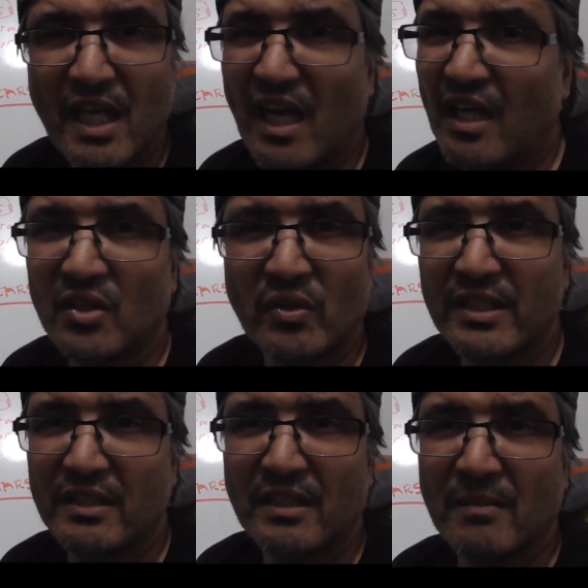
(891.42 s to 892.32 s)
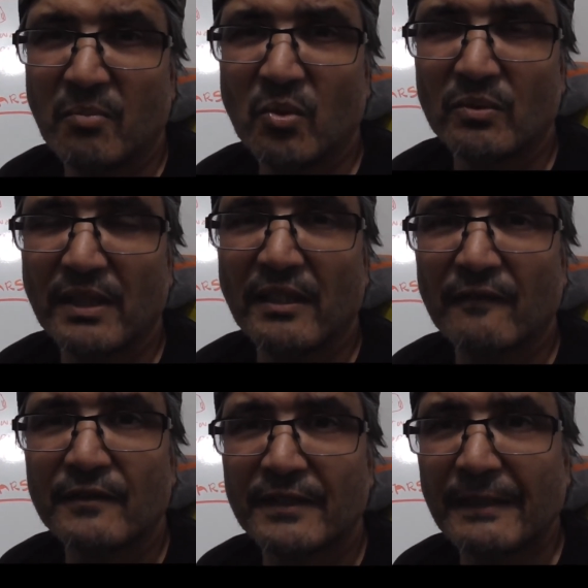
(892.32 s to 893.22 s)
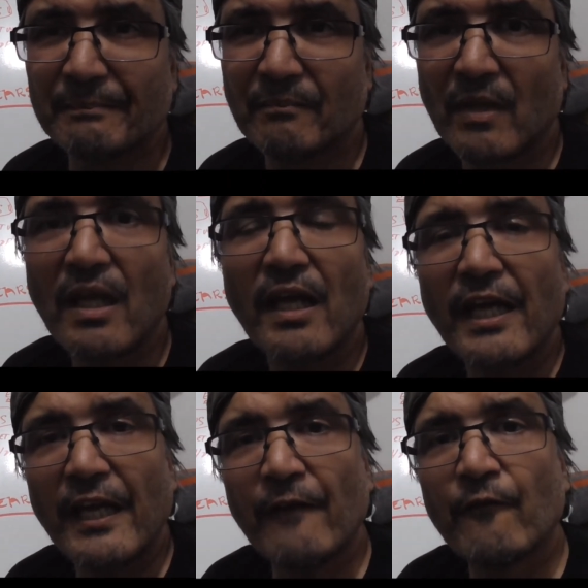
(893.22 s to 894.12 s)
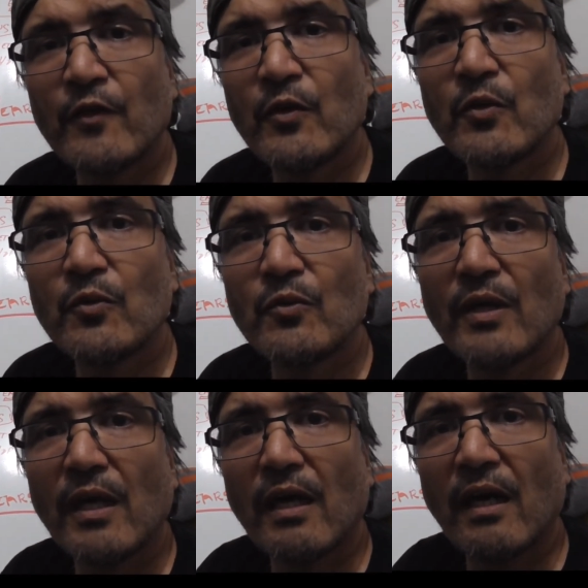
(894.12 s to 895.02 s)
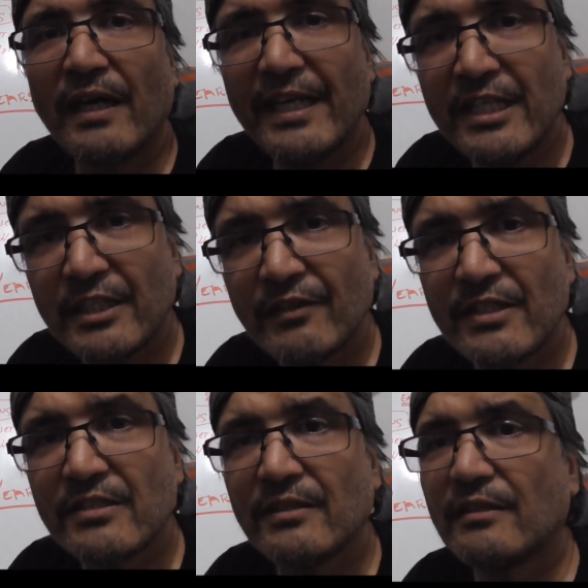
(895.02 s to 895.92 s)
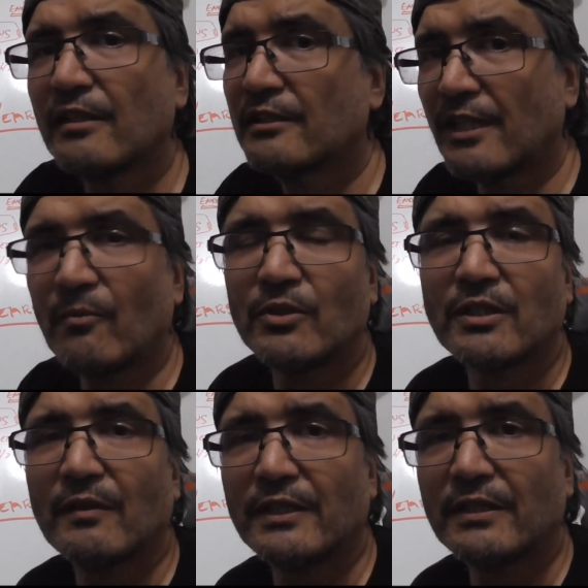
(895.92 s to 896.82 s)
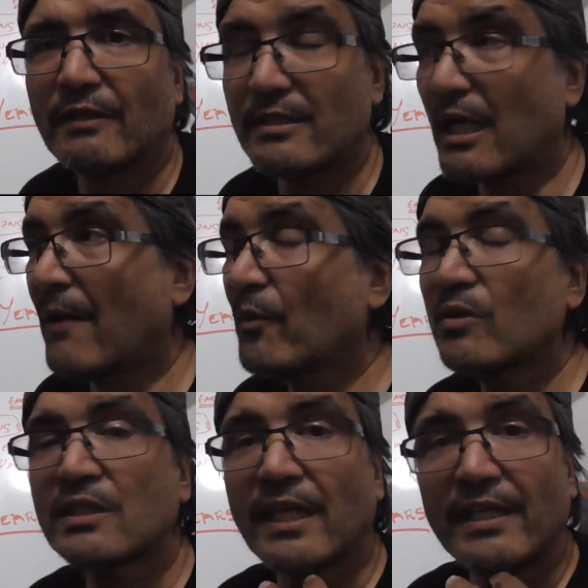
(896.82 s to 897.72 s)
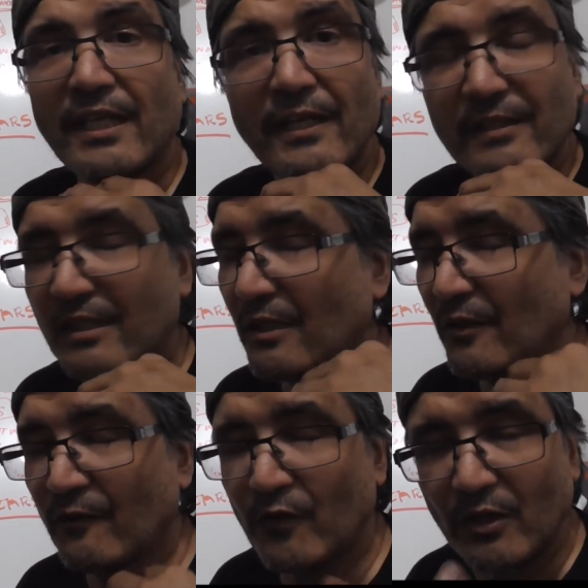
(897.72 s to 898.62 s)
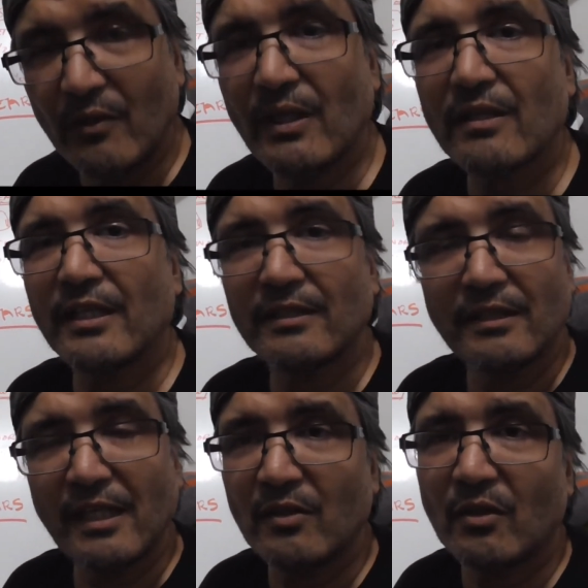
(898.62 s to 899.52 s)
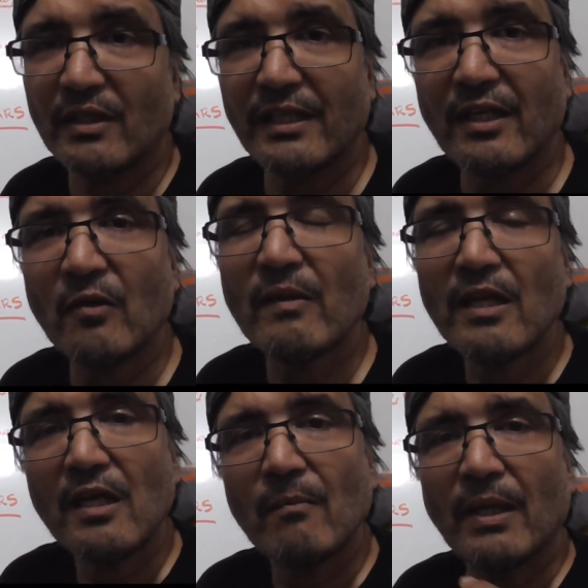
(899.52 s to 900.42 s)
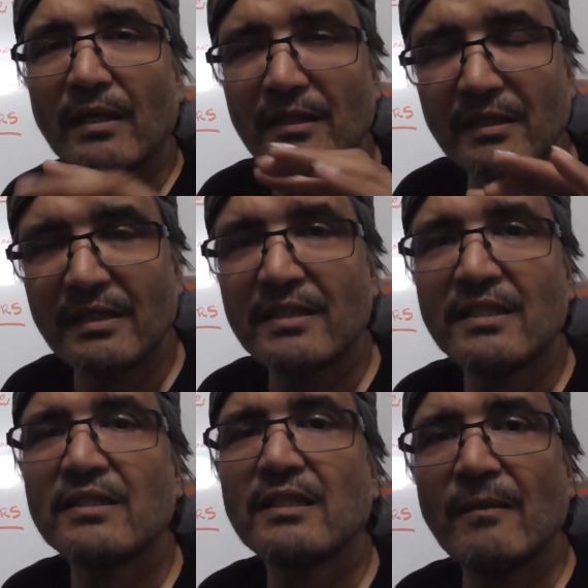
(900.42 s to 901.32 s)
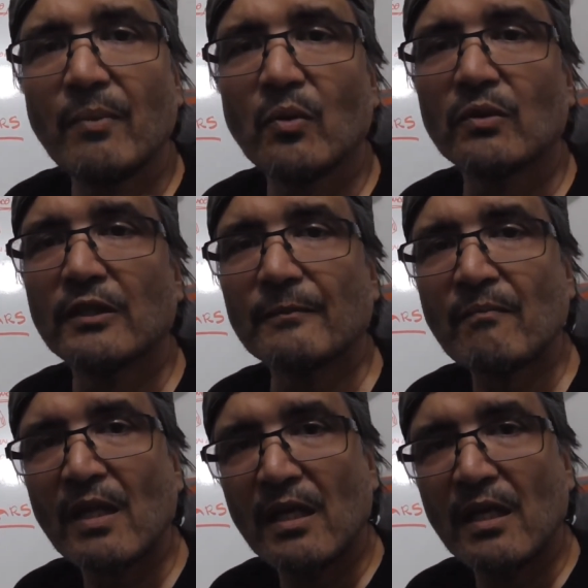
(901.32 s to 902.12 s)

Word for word: are not in, important enough to them. If you are interested, they will show an interest. I'm not saying that you know if you know nothing, they're not going to help, but this is important.